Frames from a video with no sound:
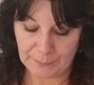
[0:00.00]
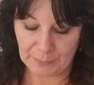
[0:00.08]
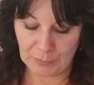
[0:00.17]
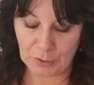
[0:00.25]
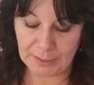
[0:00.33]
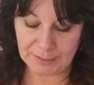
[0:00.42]

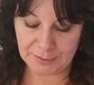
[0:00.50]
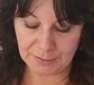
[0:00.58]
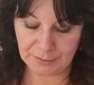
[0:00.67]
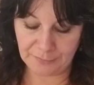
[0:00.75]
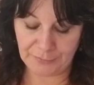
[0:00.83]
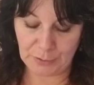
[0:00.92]
Look into
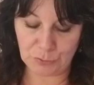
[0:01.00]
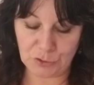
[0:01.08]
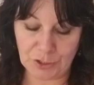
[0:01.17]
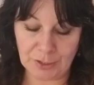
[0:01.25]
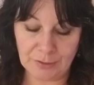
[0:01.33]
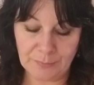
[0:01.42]
the
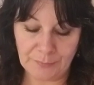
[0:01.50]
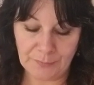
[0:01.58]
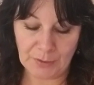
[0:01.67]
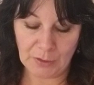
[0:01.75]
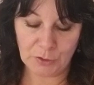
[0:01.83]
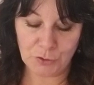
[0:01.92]
future.
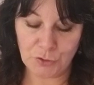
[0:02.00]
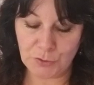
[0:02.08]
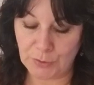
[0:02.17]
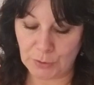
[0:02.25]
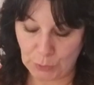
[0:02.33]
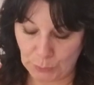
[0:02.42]
To
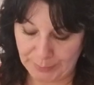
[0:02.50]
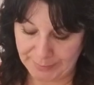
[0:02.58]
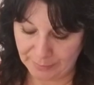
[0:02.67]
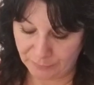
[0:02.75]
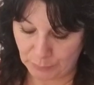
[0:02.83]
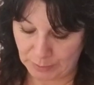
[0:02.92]
the Queen
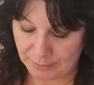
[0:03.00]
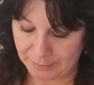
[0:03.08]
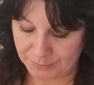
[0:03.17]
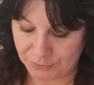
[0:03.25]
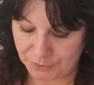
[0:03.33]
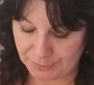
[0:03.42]
of
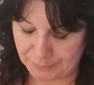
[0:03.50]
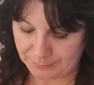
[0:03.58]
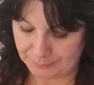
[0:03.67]
Wands.